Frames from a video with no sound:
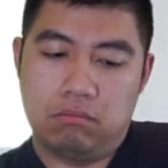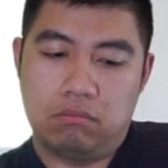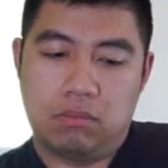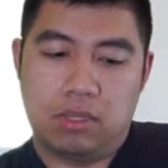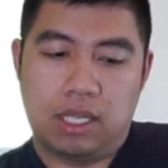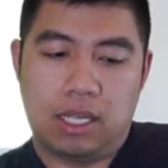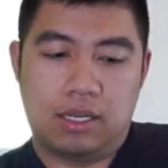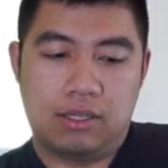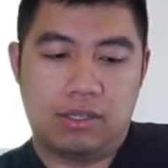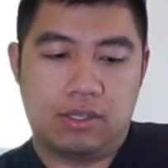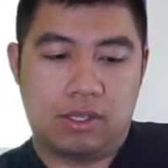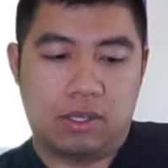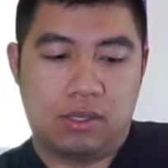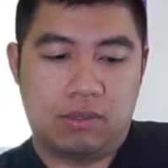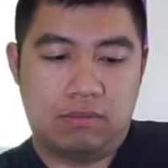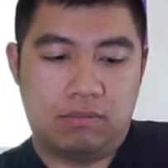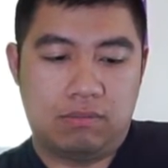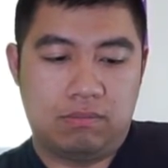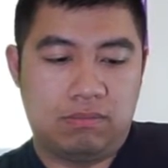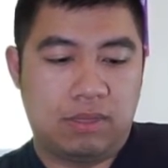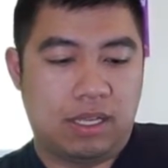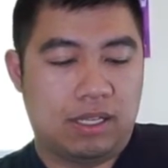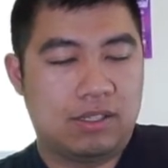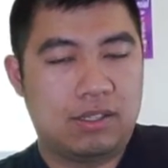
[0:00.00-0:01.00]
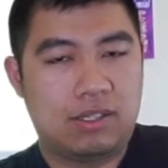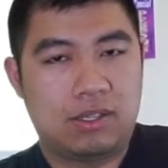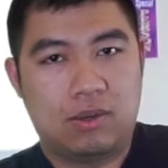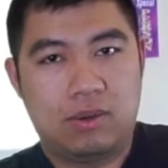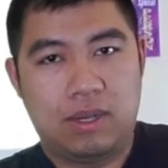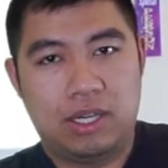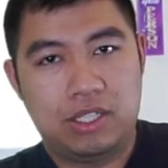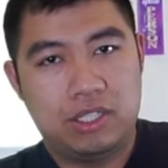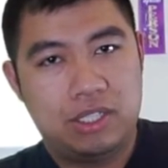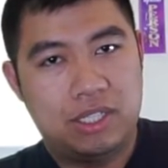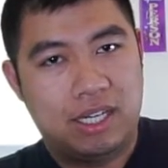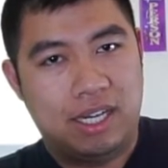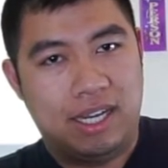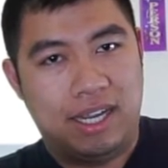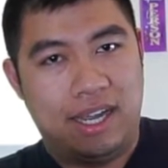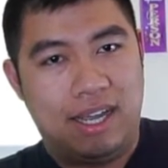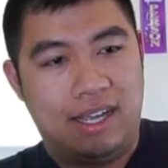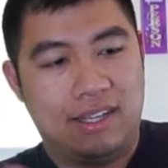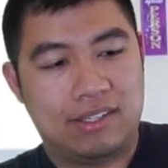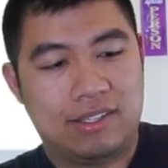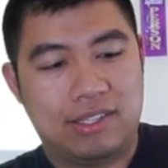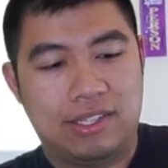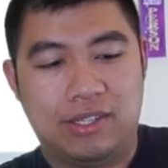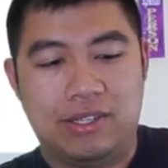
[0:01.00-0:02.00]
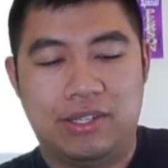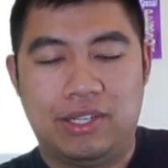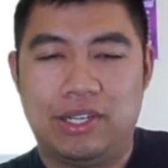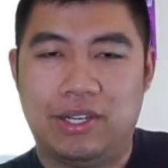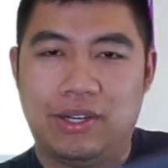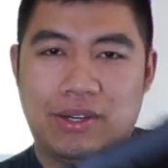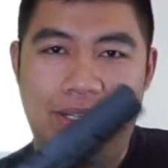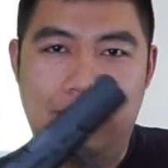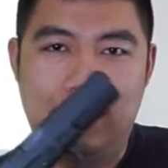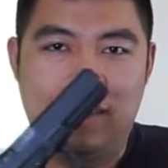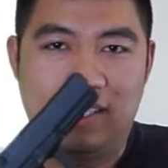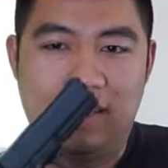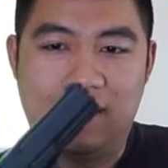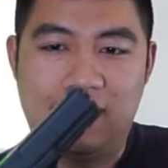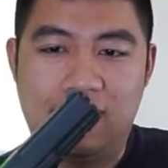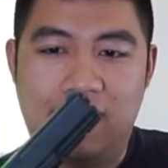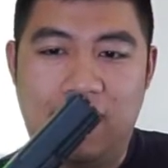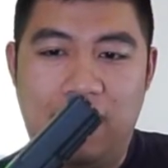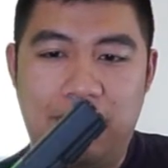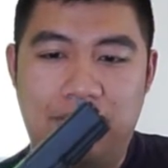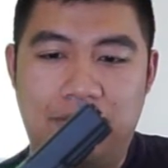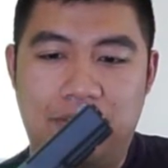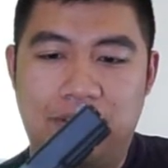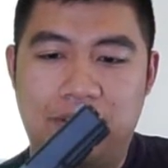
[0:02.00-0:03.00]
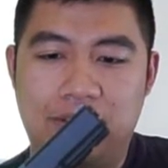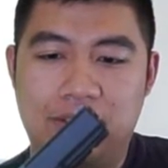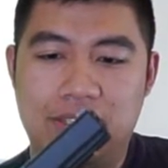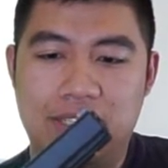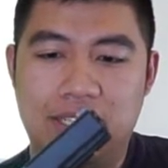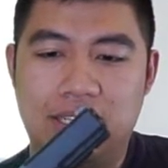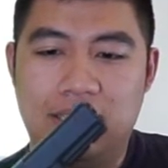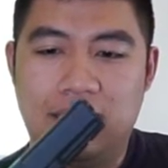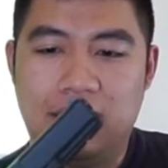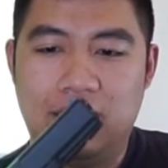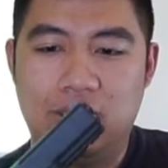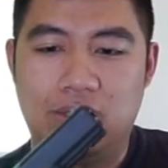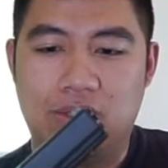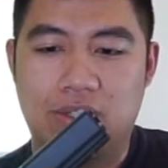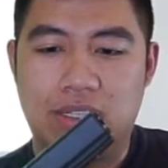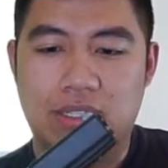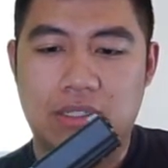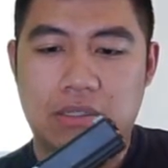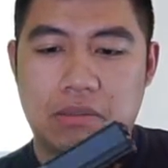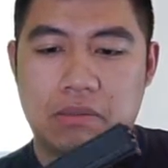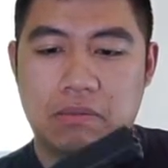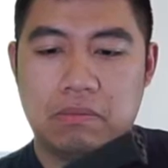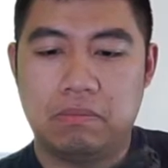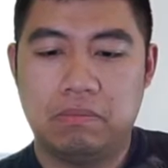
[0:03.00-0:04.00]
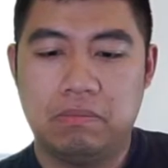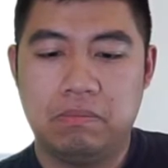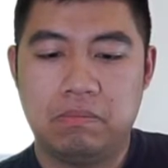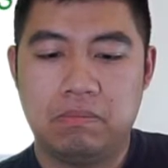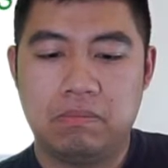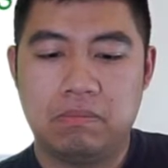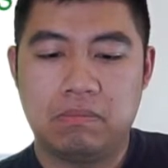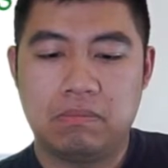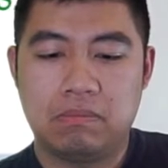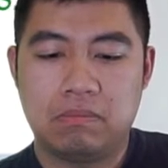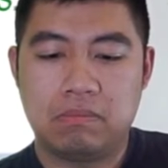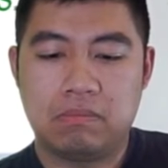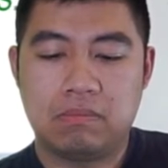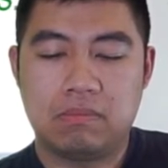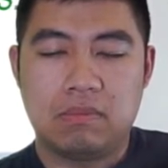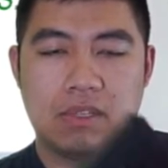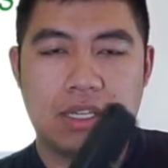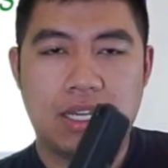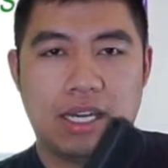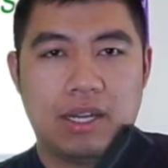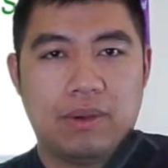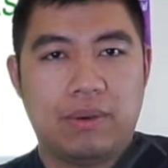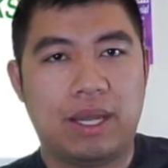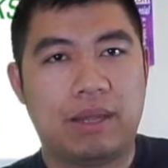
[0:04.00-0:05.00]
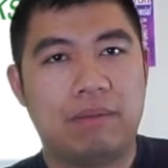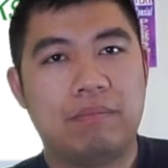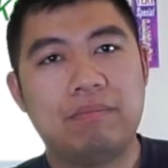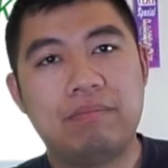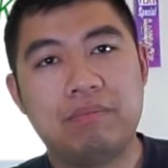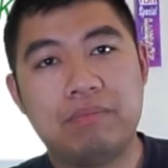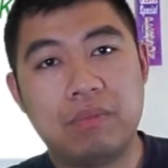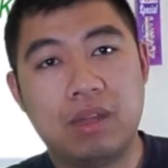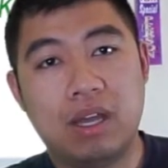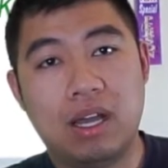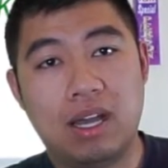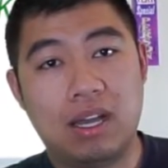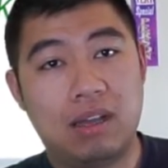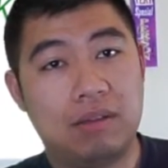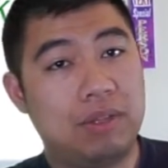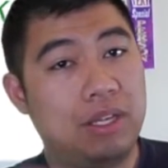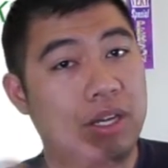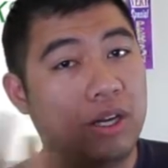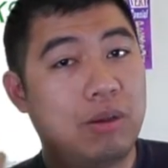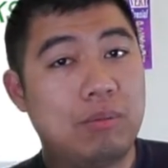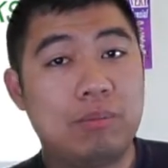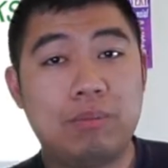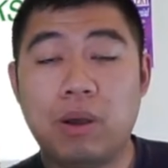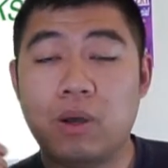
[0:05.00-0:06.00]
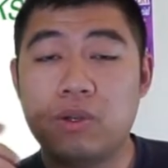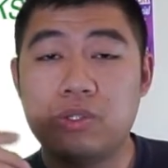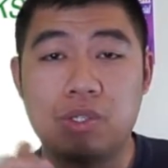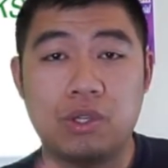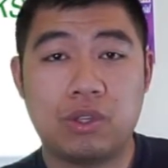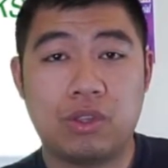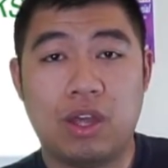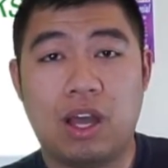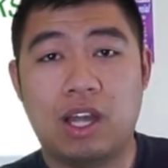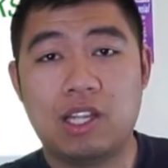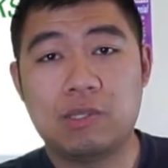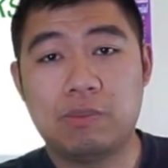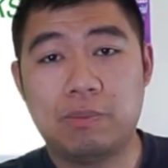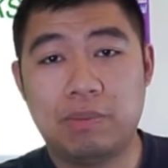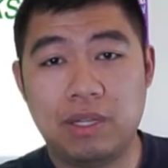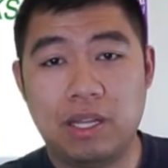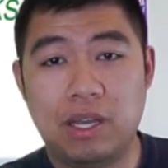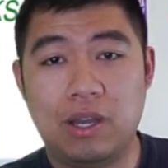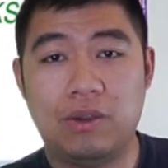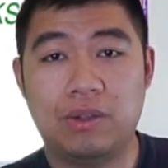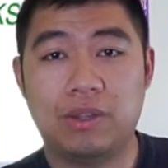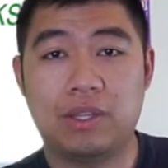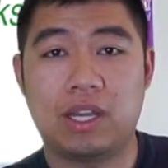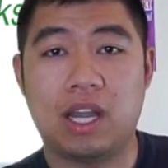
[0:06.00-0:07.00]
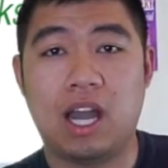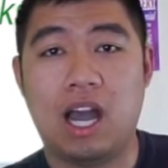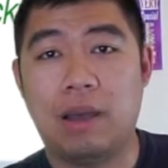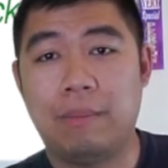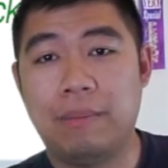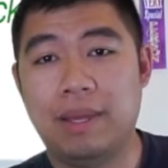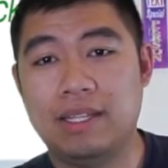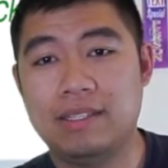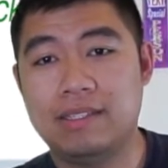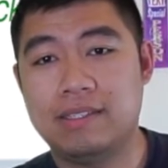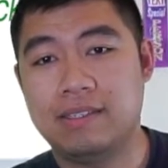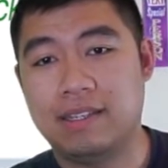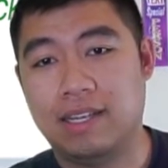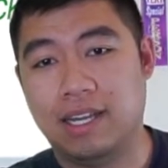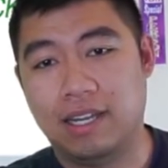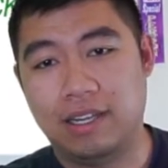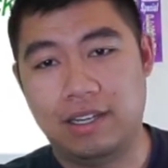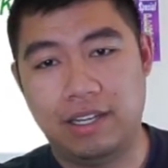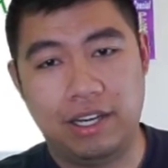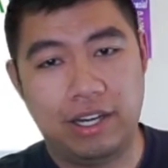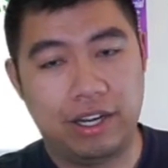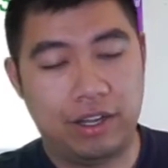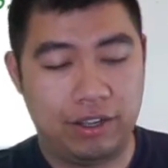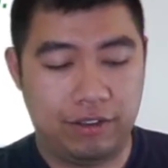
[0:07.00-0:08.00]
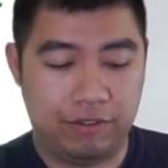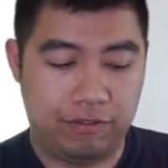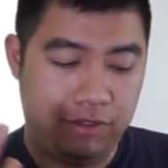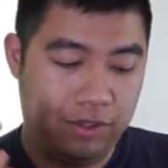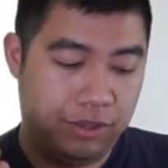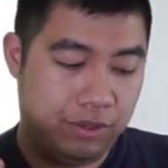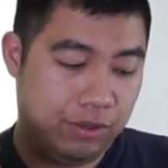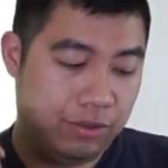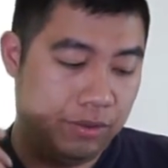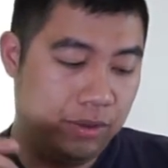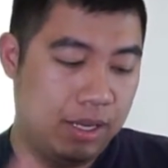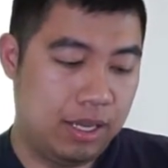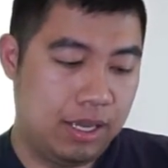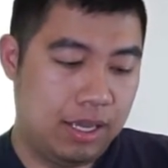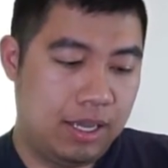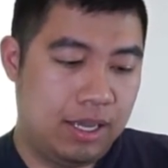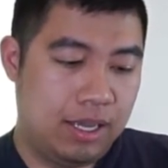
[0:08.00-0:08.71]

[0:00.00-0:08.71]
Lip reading: that's the question I ask you. You know, is it safe or is it dangerous? Anyway, you know, post your thoughts below in the comments. You know, if you